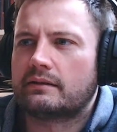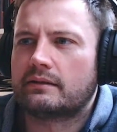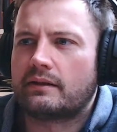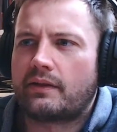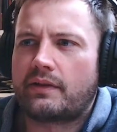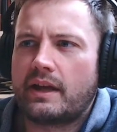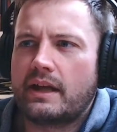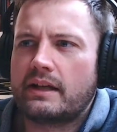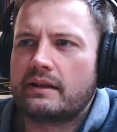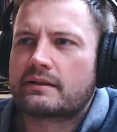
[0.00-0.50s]

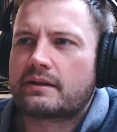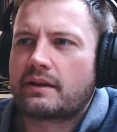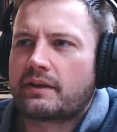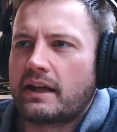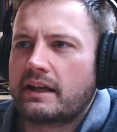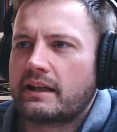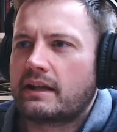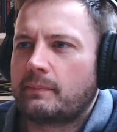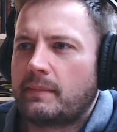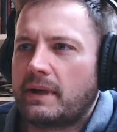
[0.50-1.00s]
thing to
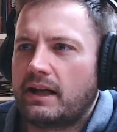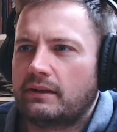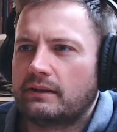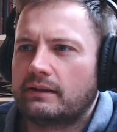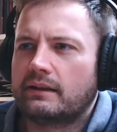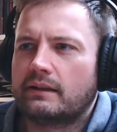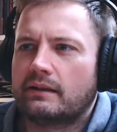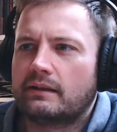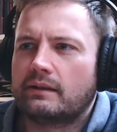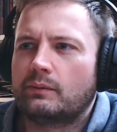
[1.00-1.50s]
think
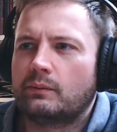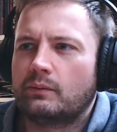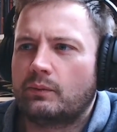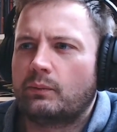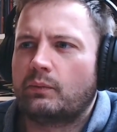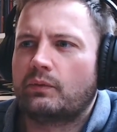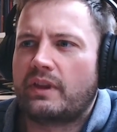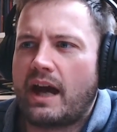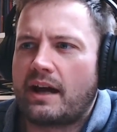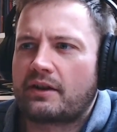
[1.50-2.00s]
about,
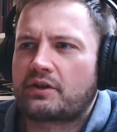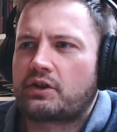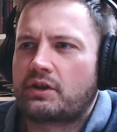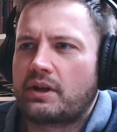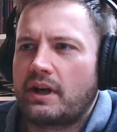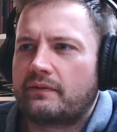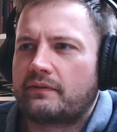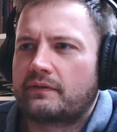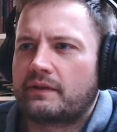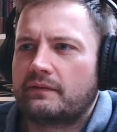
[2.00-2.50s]
that
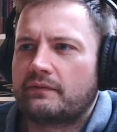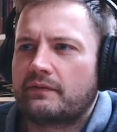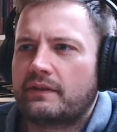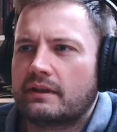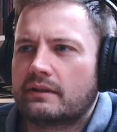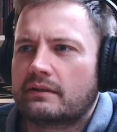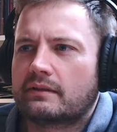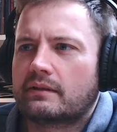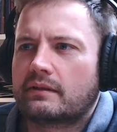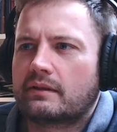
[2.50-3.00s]
shift of
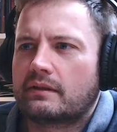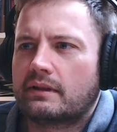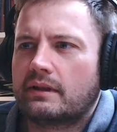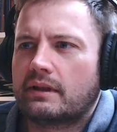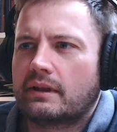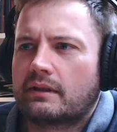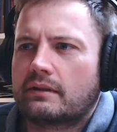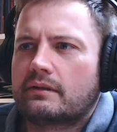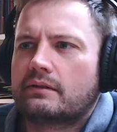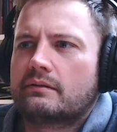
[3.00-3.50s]
the
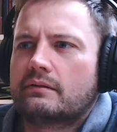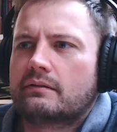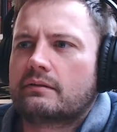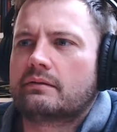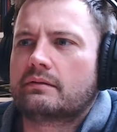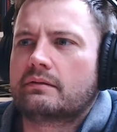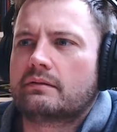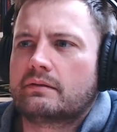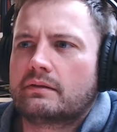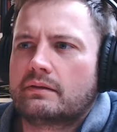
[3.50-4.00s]

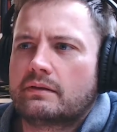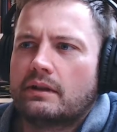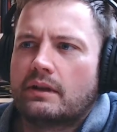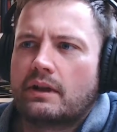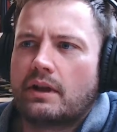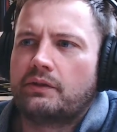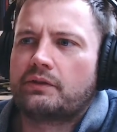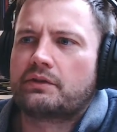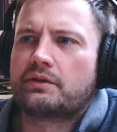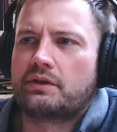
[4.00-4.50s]

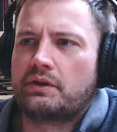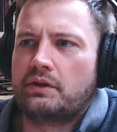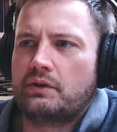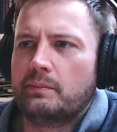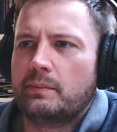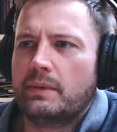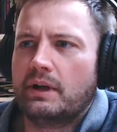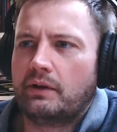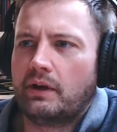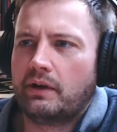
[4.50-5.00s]

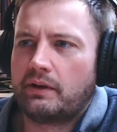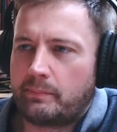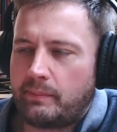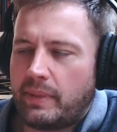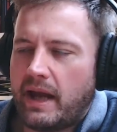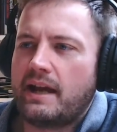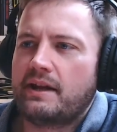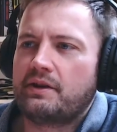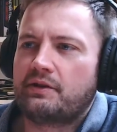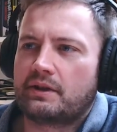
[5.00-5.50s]
consumer or the
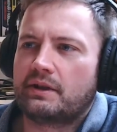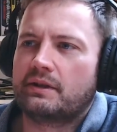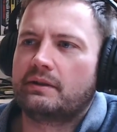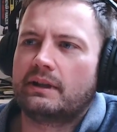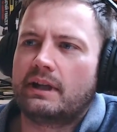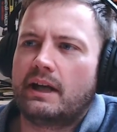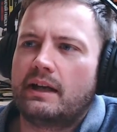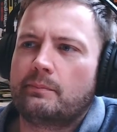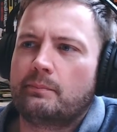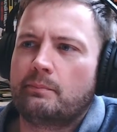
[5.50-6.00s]

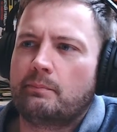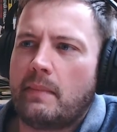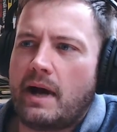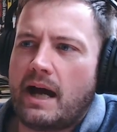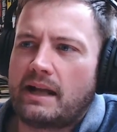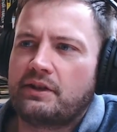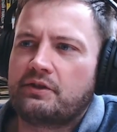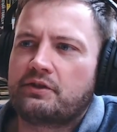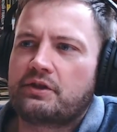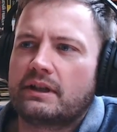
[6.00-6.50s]
patient
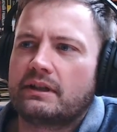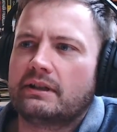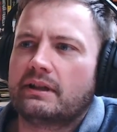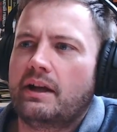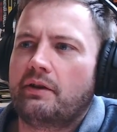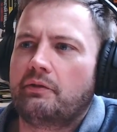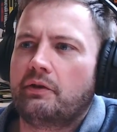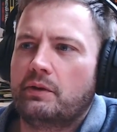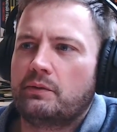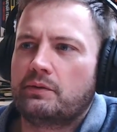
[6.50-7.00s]
managing
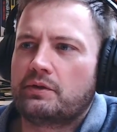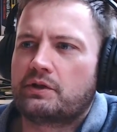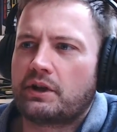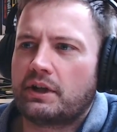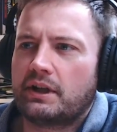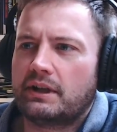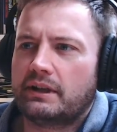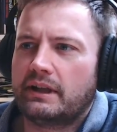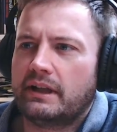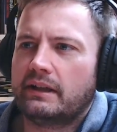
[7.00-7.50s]
their own
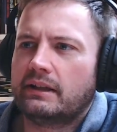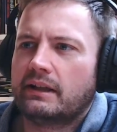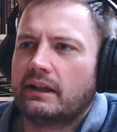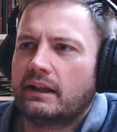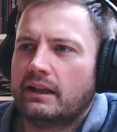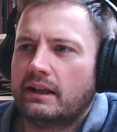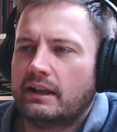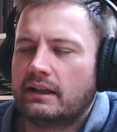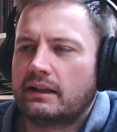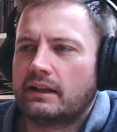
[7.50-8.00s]
journey,
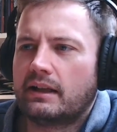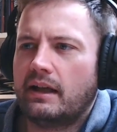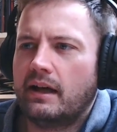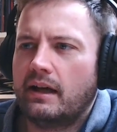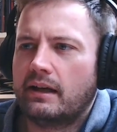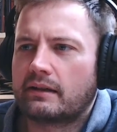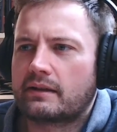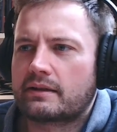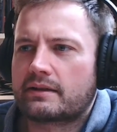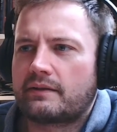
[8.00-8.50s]

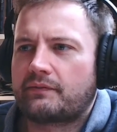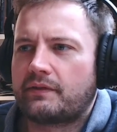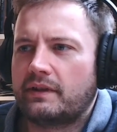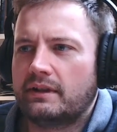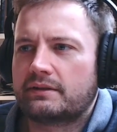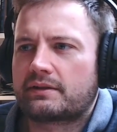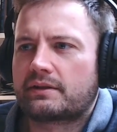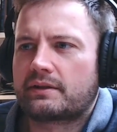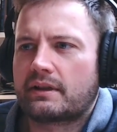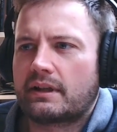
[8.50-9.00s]
because it
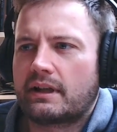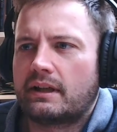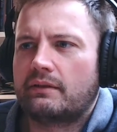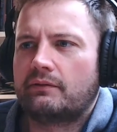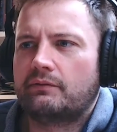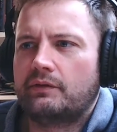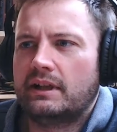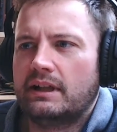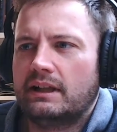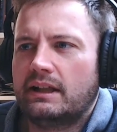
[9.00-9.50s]
feels
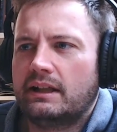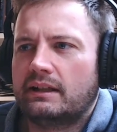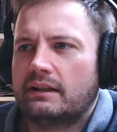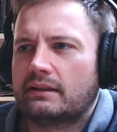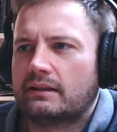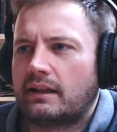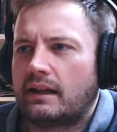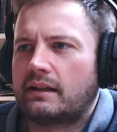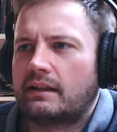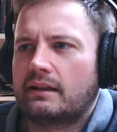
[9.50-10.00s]

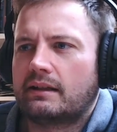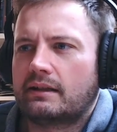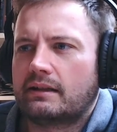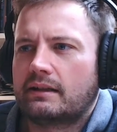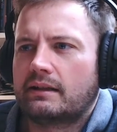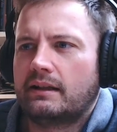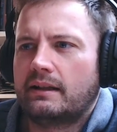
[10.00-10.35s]
really like